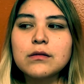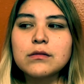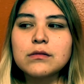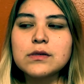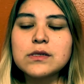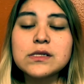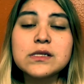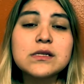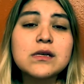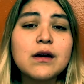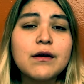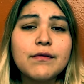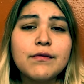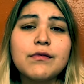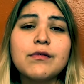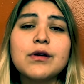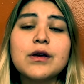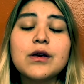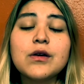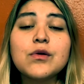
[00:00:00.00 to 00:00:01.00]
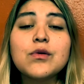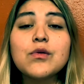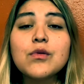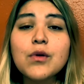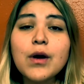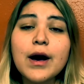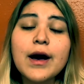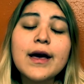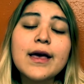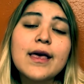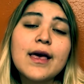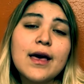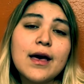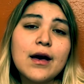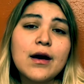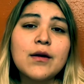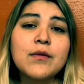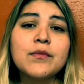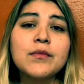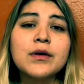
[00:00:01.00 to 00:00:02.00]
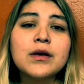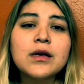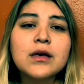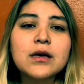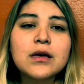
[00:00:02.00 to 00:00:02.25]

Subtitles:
discovering who I am.